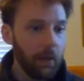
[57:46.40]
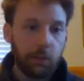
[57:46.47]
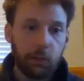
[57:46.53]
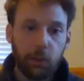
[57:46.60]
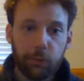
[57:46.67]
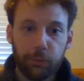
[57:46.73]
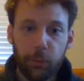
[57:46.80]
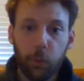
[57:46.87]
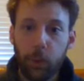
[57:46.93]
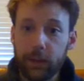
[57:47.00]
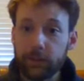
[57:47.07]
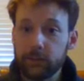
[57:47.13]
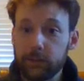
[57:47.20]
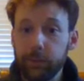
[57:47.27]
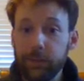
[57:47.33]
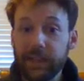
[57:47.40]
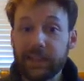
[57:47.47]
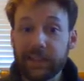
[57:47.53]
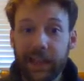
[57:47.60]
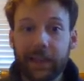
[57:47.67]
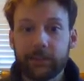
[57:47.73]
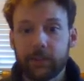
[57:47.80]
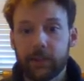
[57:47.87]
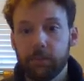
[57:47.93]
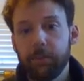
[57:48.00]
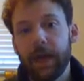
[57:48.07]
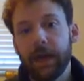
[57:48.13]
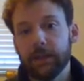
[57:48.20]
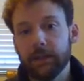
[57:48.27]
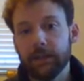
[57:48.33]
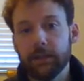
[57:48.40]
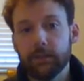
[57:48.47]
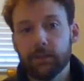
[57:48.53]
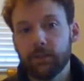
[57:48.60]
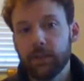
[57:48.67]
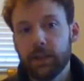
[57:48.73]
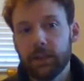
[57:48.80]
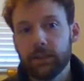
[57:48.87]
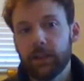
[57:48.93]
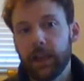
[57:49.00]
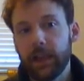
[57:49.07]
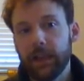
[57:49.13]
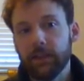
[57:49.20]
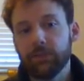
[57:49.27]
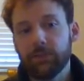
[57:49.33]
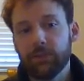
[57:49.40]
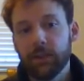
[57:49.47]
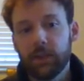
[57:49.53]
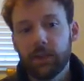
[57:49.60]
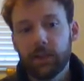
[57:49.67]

look for ways to be less competitive in life.